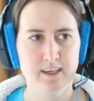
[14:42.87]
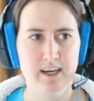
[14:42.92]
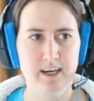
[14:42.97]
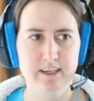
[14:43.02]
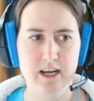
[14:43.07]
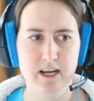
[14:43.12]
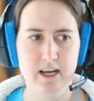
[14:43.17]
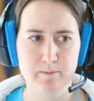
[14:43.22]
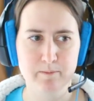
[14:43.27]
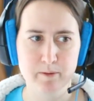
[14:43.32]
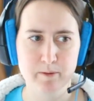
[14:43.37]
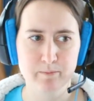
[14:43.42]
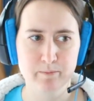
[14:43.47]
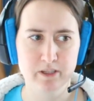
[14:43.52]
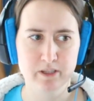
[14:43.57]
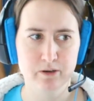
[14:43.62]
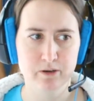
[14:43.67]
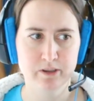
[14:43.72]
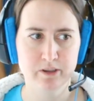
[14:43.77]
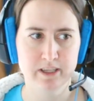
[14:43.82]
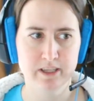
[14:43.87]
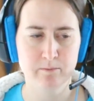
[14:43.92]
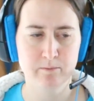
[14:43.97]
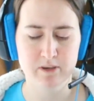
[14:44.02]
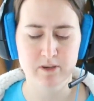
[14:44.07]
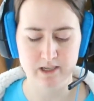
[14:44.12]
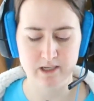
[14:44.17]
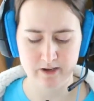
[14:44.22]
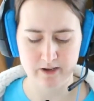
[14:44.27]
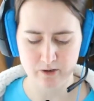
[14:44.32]
comment below and let me
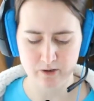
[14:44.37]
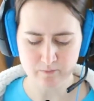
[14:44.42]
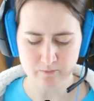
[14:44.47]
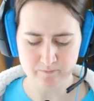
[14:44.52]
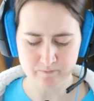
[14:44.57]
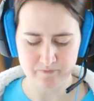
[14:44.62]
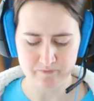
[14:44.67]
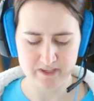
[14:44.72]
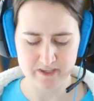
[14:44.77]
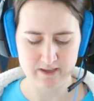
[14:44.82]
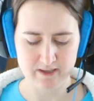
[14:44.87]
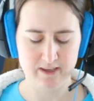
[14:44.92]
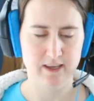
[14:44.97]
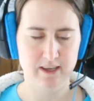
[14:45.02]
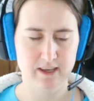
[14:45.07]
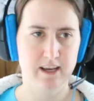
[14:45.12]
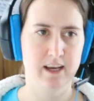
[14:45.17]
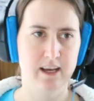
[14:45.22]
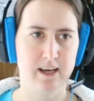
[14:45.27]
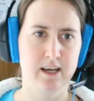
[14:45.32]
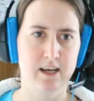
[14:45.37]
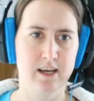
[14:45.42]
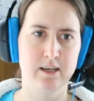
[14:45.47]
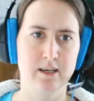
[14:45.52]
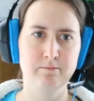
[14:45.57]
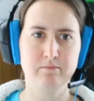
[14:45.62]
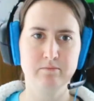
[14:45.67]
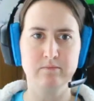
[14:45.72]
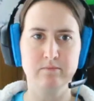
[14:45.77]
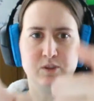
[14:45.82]
know.
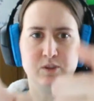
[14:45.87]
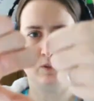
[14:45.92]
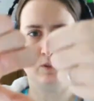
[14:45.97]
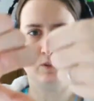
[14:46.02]
Use